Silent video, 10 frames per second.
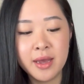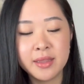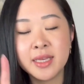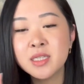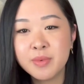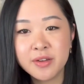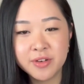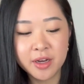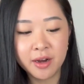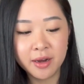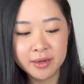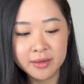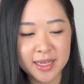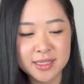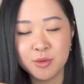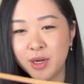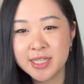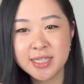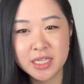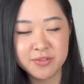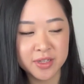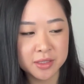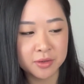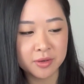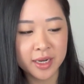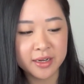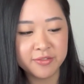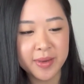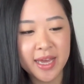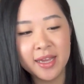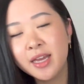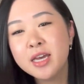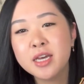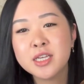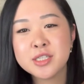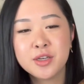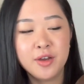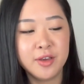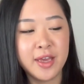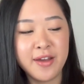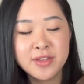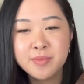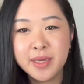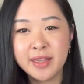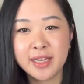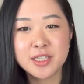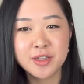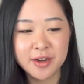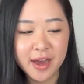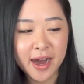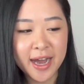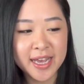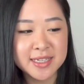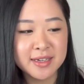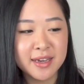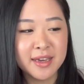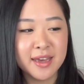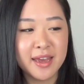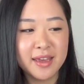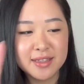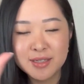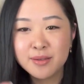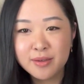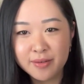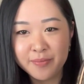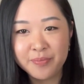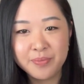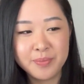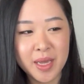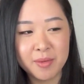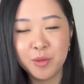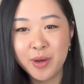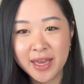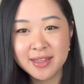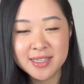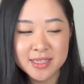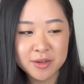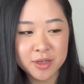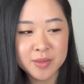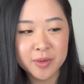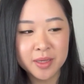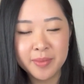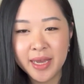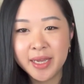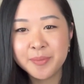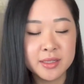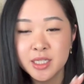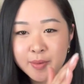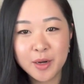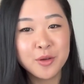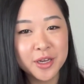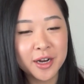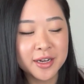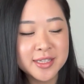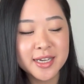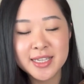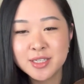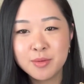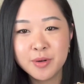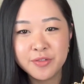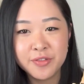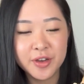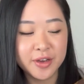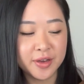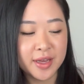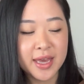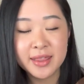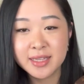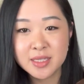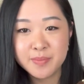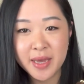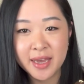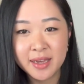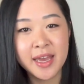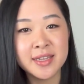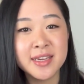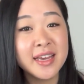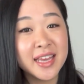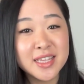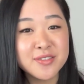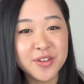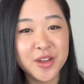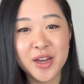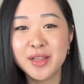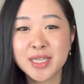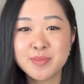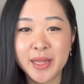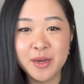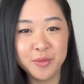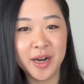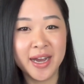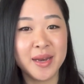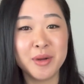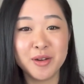that's a bit of a con. It's a one size fits all kind of bag. So you have to be like a certain height to be able to wear this as a crossbody bag. Despite all the cons, I still prefer this bag, and in this video I'll explain why and my